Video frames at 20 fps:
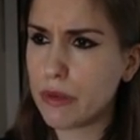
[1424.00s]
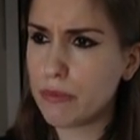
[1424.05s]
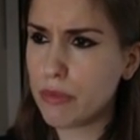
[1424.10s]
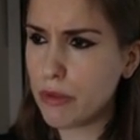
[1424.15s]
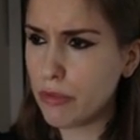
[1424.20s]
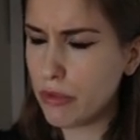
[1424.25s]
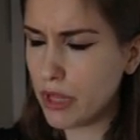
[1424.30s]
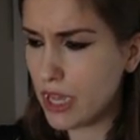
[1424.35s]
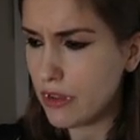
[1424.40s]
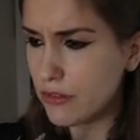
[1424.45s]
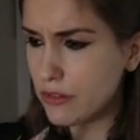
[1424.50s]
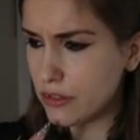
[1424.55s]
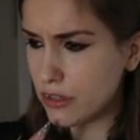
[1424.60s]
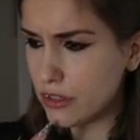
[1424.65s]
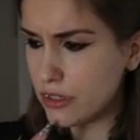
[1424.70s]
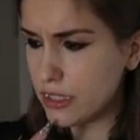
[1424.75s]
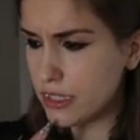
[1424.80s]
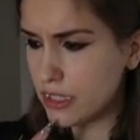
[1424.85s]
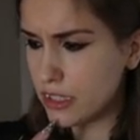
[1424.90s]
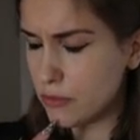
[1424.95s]
People have
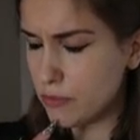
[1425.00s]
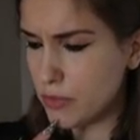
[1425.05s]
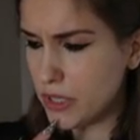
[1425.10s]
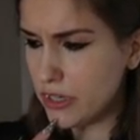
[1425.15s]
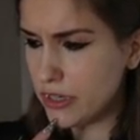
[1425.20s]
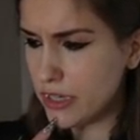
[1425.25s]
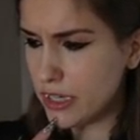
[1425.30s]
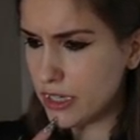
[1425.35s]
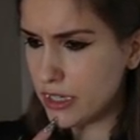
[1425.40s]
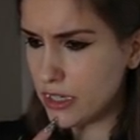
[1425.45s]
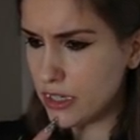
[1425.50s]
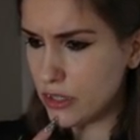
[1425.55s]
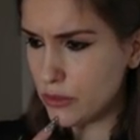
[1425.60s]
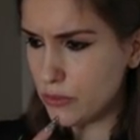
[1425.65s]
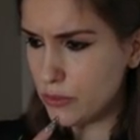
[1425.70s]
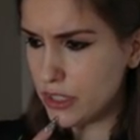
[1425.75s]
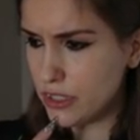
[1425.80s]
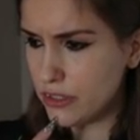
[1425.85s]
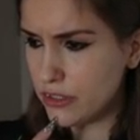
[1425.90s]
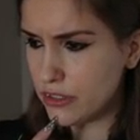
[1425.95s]
started disappearing near the
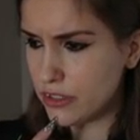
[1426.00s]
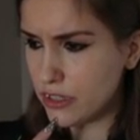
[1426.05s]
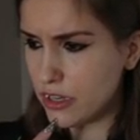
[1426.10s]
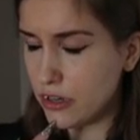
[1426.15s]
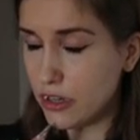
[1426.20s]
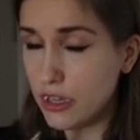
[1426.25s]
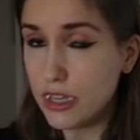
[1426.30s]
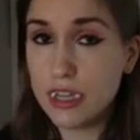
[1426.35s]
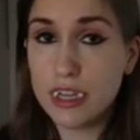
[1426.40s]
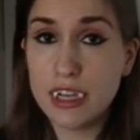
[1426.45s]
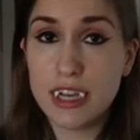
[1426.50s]
woods, so,